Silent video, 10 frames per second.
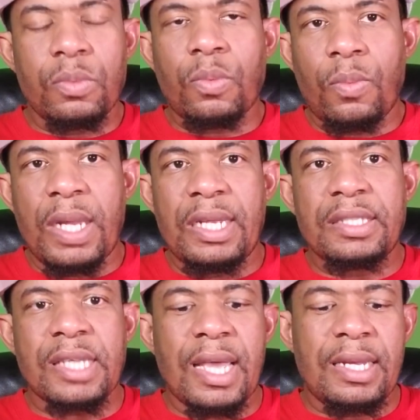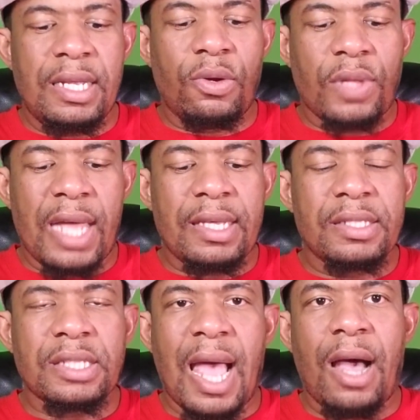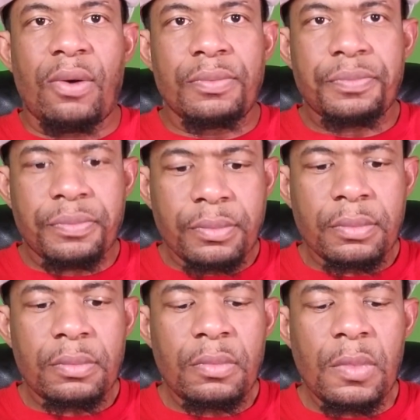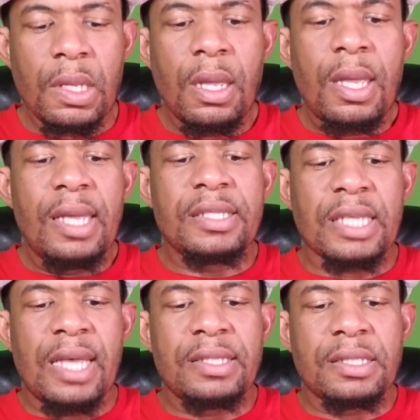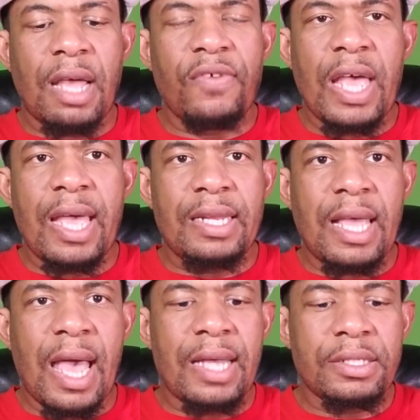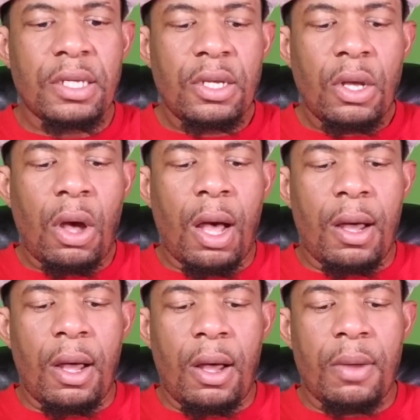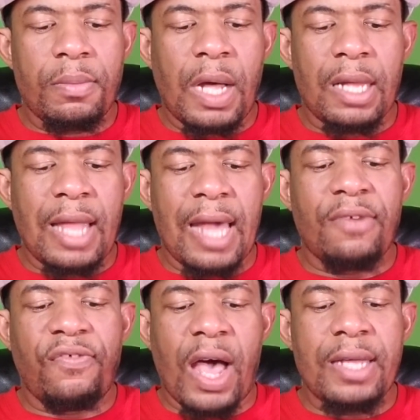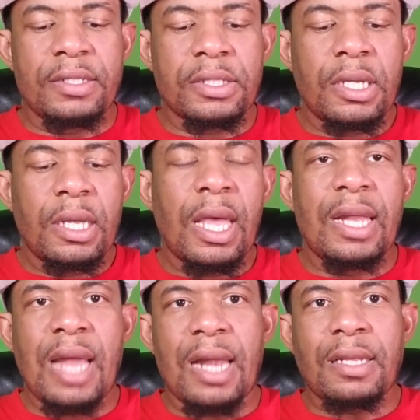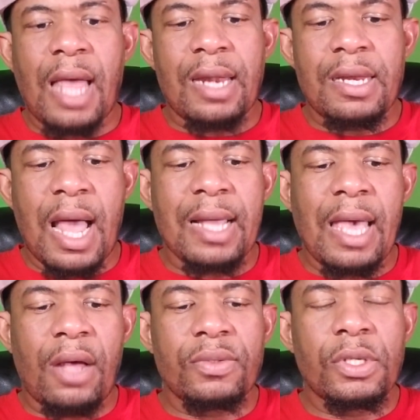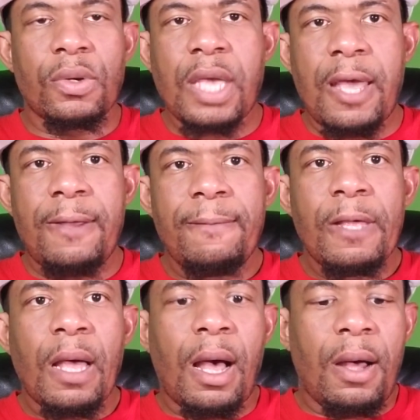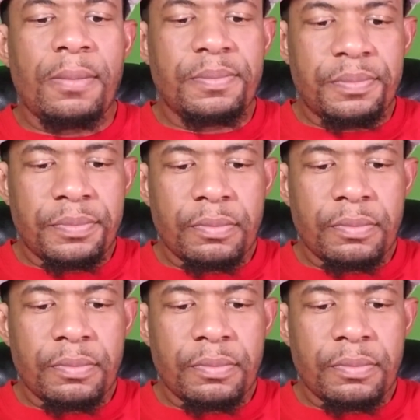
when he's saying he don't like his style, he says Devin Haney has a lot of fights and not a lot of knockouts, okay? And